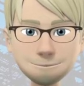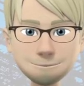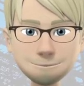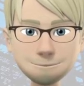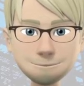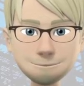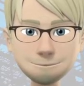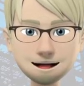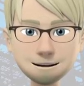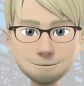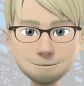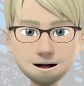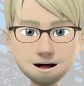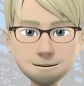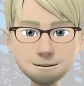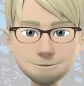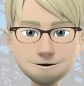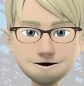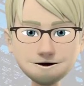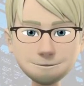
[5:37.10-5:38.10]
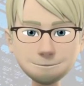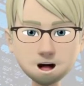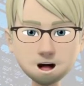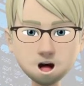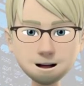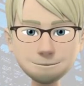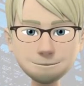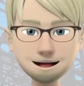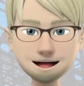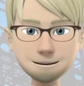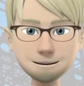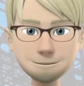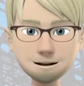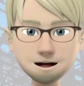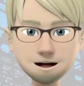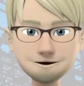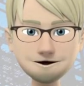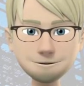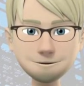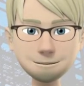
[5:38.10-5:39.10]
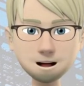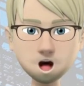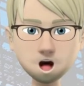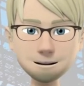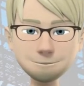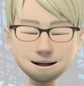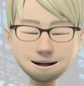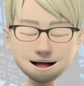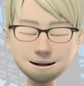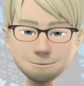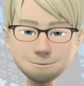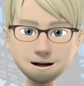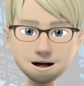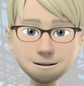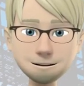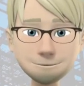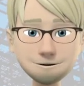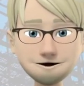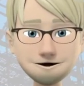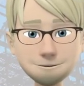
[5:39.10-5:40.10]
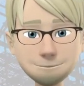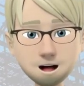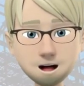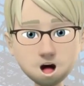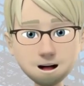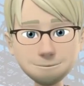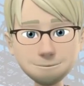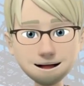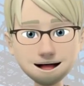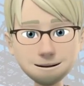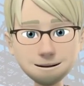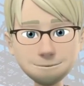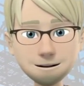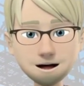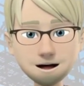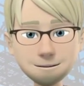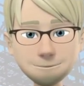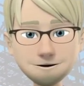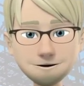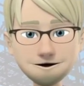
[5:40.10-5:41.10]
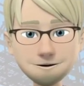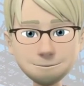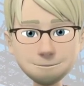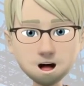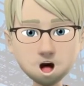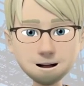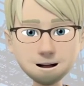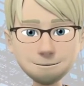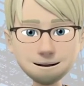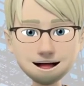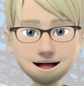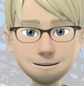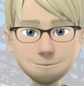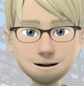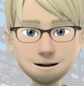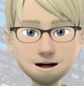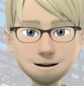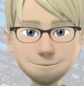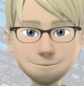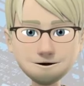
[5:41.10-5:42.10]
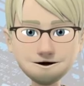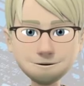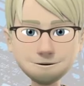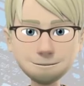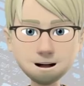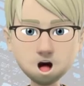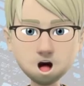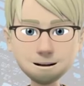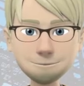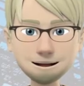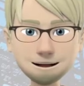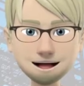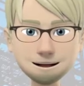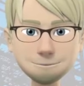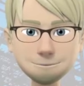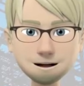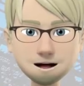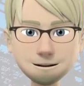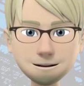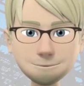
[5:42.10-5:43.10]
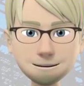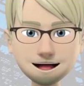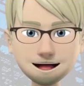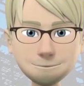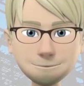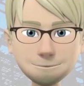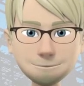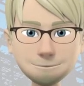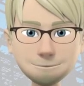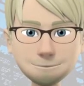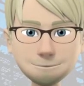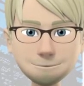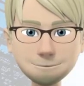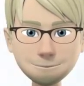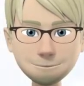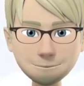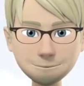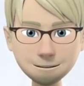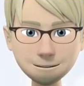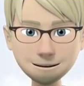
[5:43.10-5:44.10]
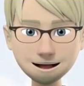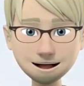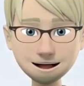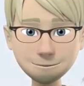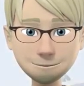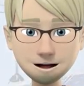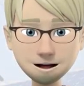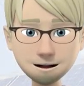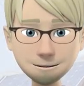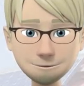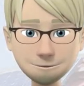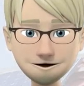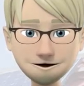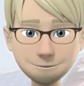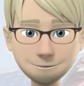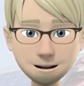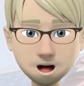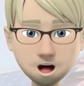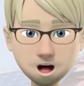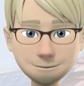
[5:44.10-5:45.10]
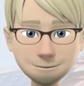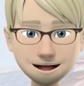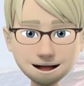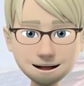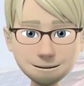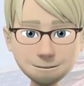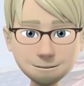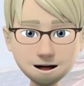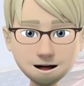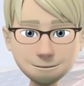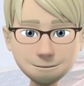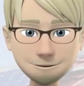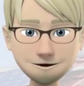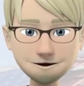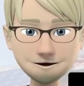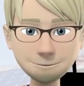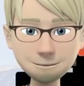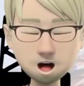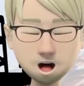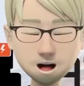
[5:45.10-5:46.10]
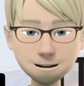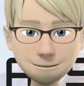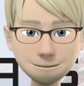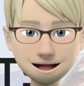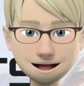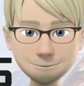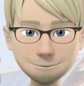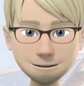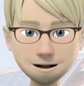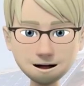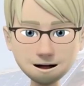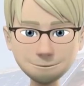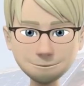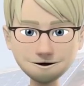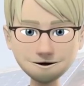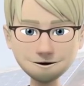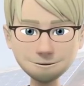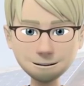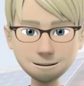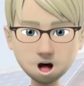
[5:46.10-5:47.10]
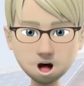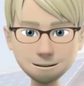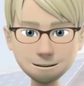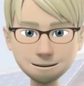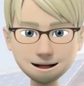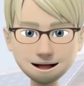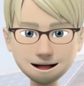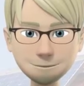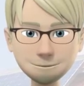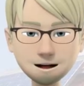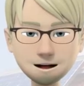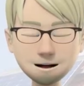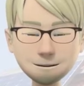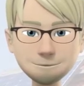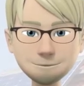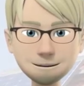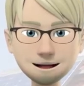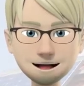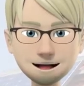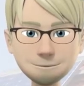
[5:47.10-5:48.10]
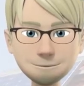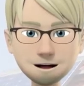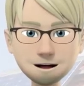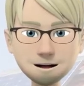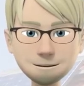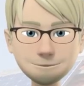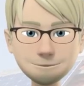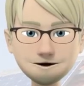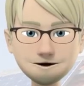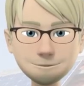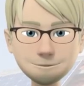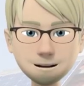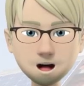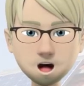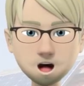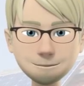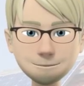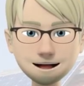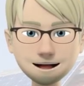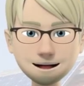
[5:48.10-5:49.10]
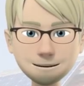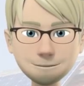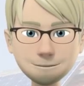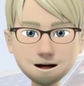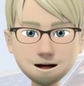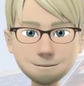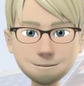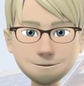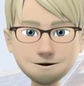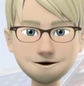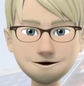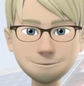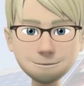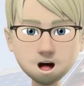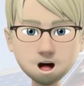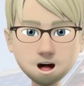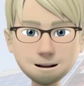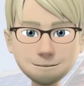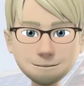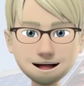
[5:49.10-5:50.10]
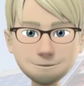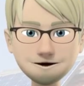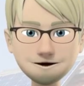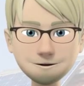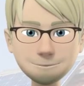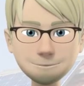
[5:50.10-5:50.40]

Finally, we will find customers who require automatic generators that can be used conventionally. They can start or stop by themselves and will often be installed for protection against possible power outages